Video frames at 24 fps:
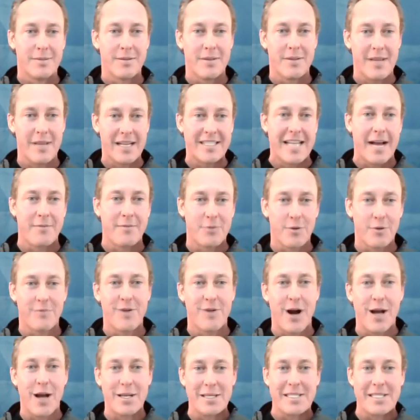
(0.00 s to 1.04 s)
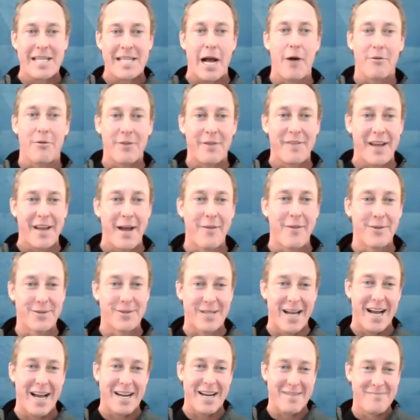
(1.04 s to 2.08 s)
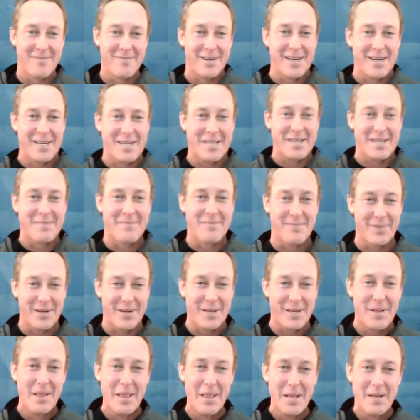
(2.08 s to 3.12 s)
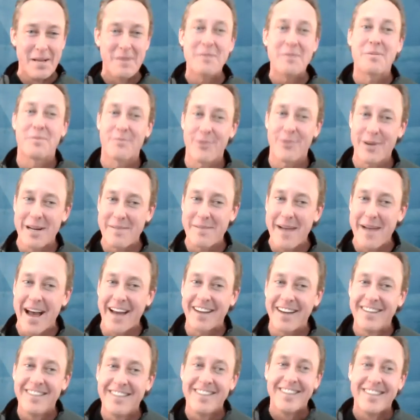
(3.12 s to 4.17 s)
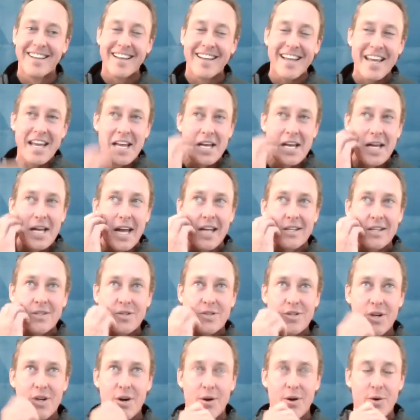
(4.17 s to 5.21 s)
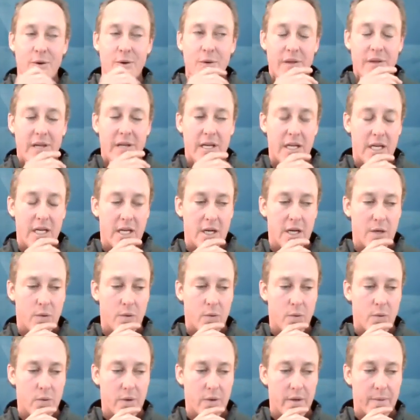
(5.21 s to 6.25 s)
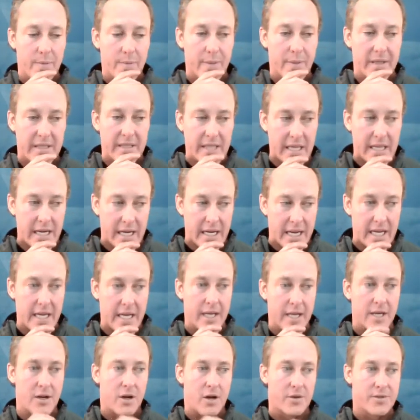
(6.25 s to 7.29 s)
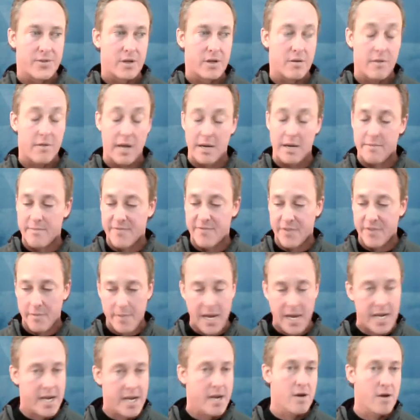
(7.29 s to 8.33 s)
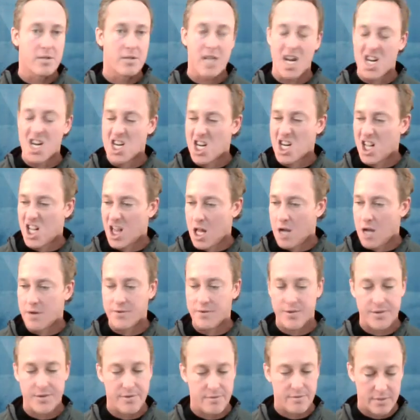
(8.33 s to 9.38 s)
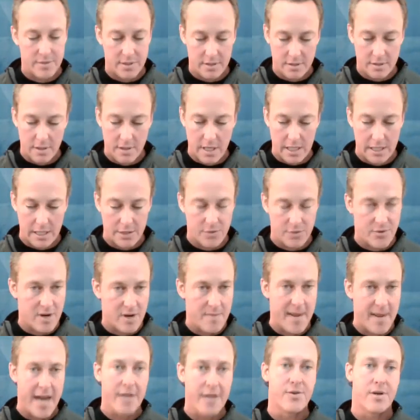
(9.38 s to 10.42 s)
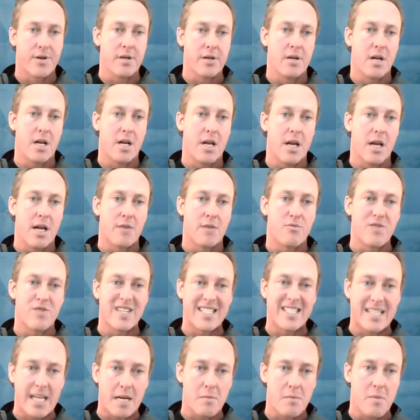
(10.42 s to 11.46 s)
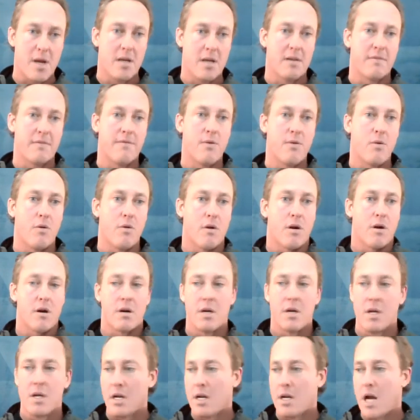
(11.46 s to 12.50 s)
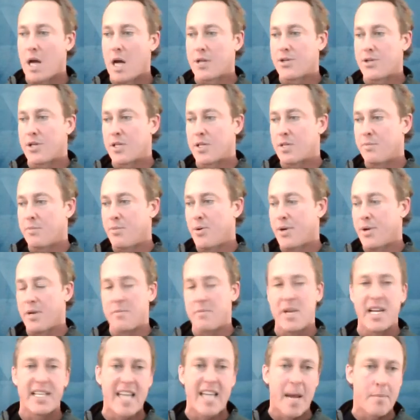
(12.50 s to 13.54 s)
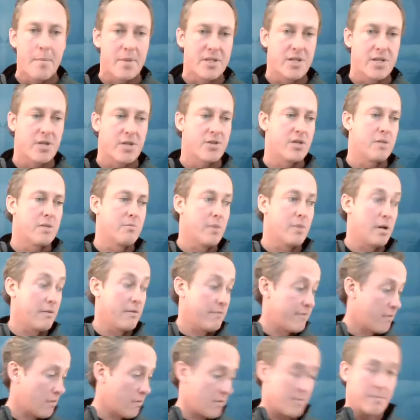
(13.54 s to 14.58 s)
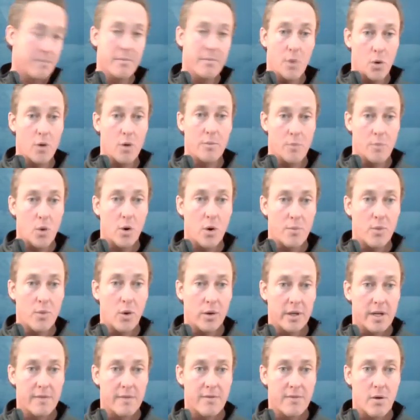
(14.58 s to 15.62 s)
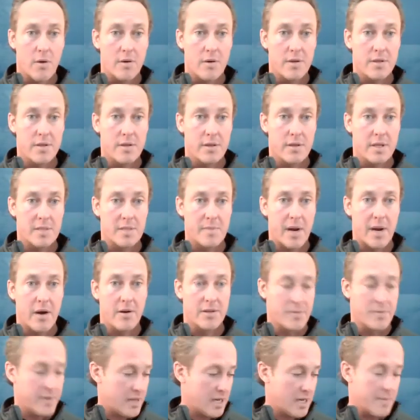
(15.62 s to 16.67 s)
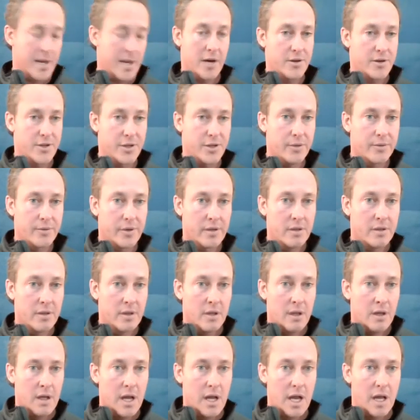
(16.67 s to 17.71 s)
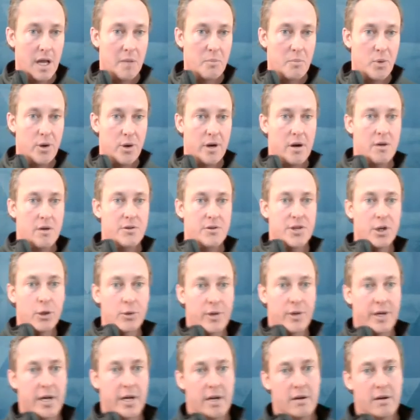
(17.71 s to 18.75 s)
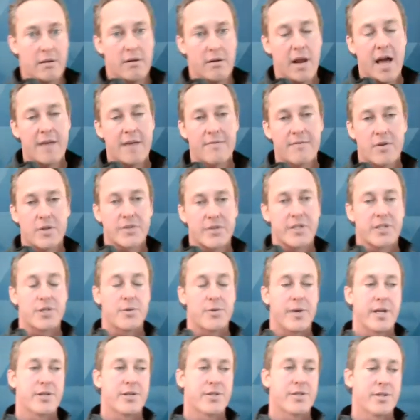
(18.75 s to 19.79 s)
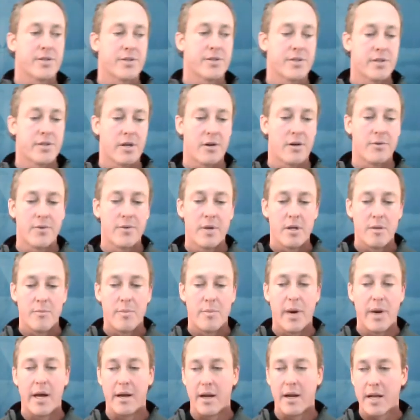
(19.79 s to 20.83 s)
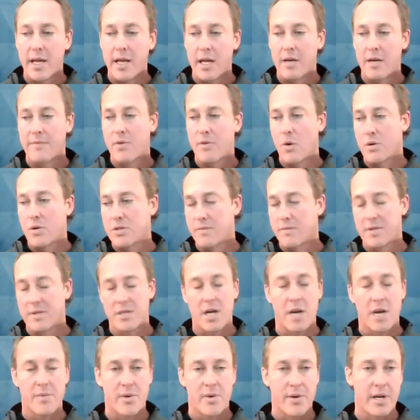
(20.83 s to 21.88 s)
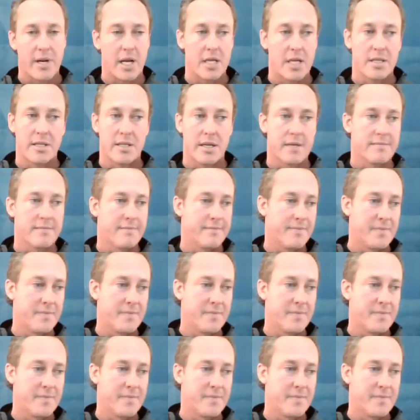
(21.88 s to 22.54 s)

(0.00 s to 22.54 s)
things have to have gone south on the other side pretty bad. And so, but then again, also, and for many years, I clung to just extreme hatred and resentment for not just putting me in that position, but for more importantly, of course, as parents, we think about our children and putting our children in adverse situations. So, but again, of course, over time, we realized that